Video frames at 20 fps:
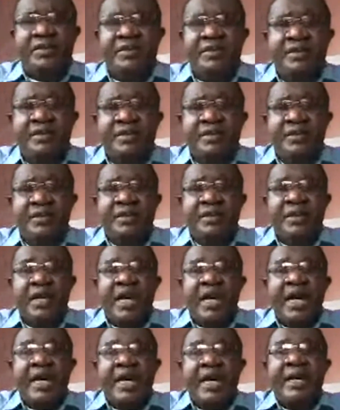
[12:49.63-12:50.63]
And
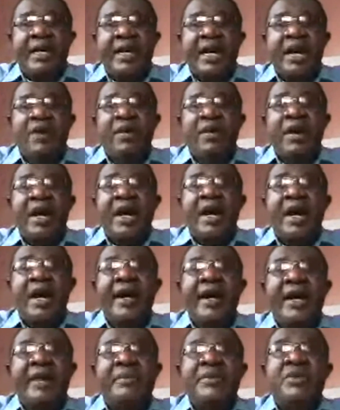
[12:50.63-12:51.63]
now I am doing
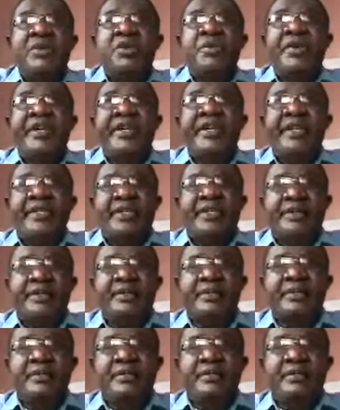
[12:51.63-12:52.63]
it.
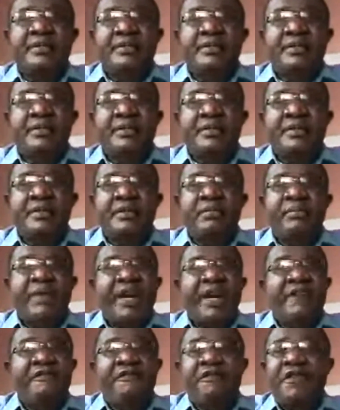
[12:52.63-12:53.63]
My voice is
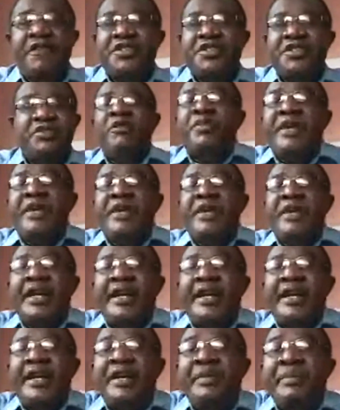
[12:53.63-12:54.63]
not too small. I can
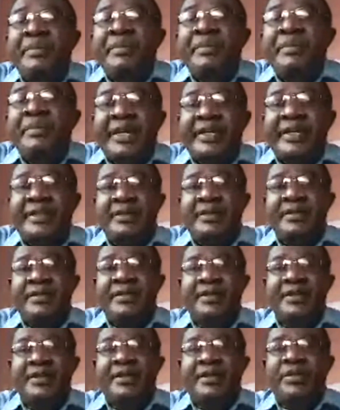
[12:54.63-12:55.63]
also make an impact.
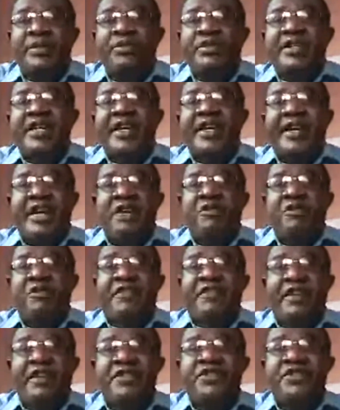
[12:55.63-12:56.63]
Those are the kind
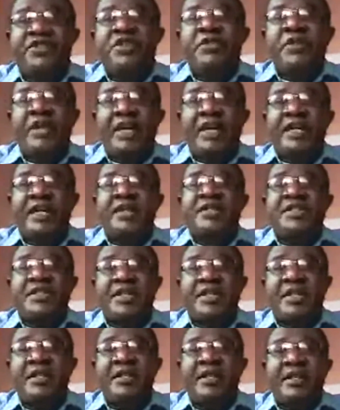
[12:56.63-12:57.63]
of things you will
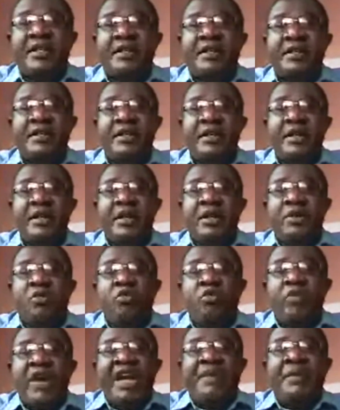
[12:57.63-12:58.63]
understand there.
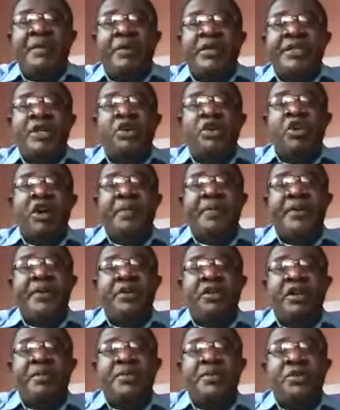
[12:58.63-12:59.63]
Why? Because they
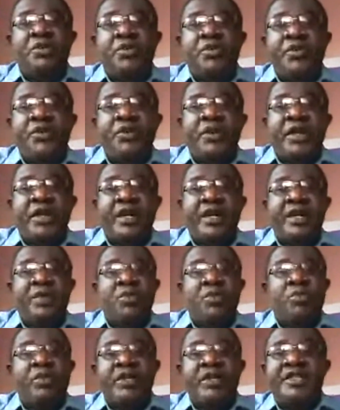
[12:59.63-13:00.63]
open it up to who you are
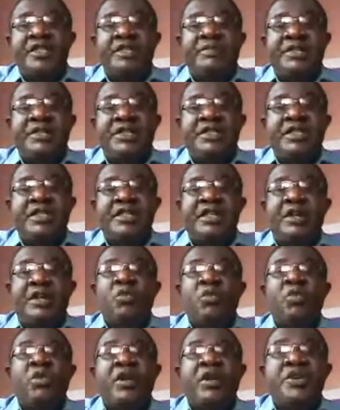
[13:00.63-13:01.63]
and what TBC is
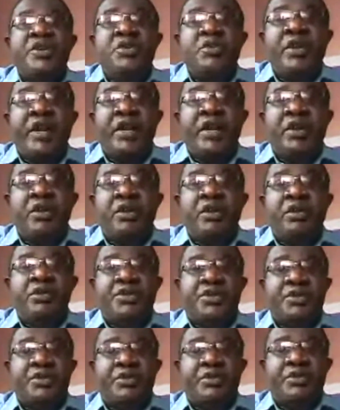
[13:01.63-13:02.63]
and what you can
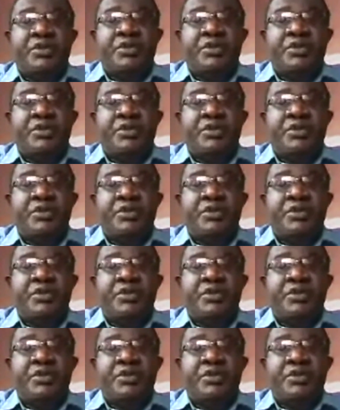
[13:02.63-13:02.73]
also do.